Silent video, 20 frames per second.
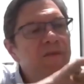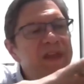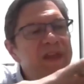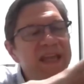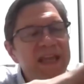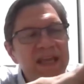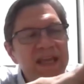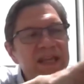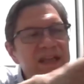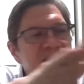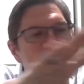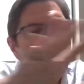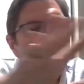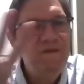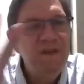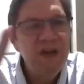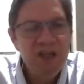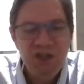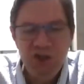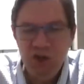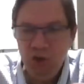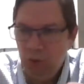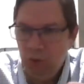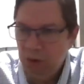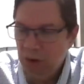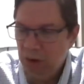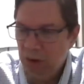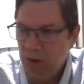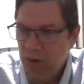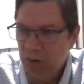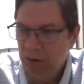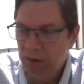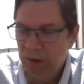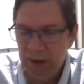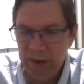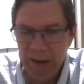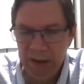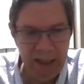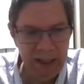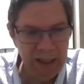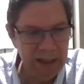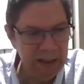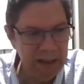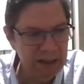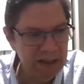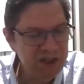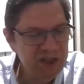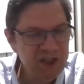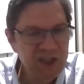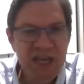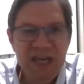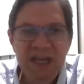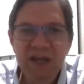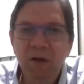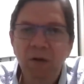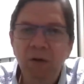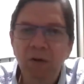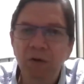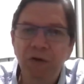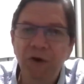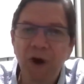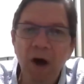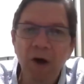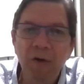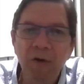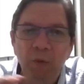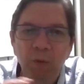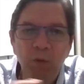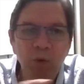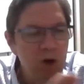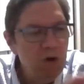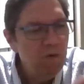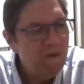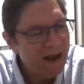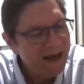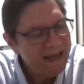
of the individual uh, shingles on the roof.